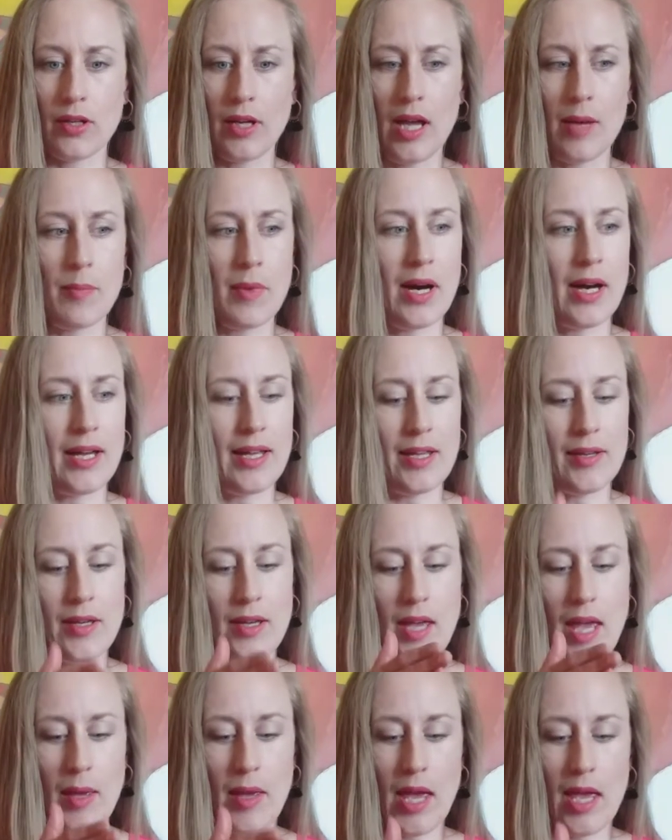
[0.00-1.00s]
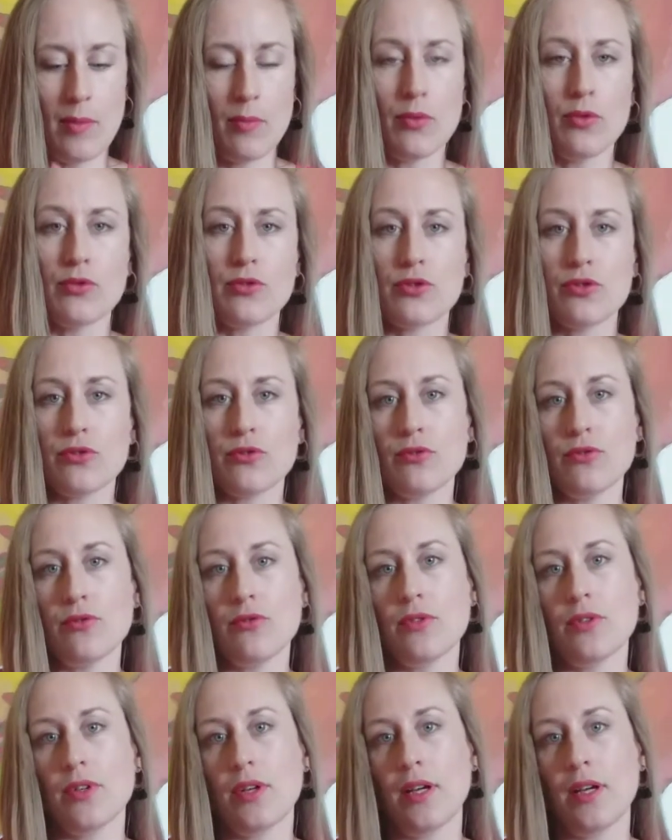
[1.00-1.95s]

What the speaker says: Am I able to